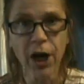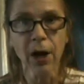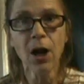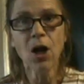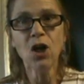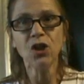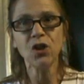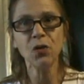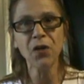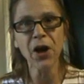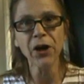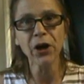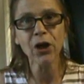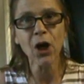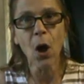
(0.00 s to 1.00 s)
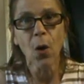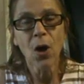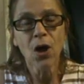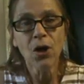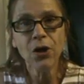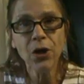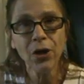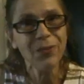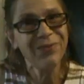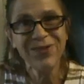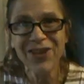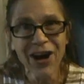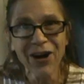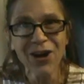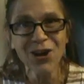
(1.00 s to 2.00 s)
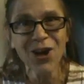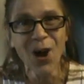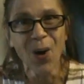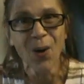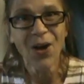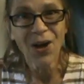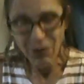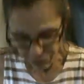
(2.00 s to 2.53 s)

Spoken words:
chair. So there you go. There you go.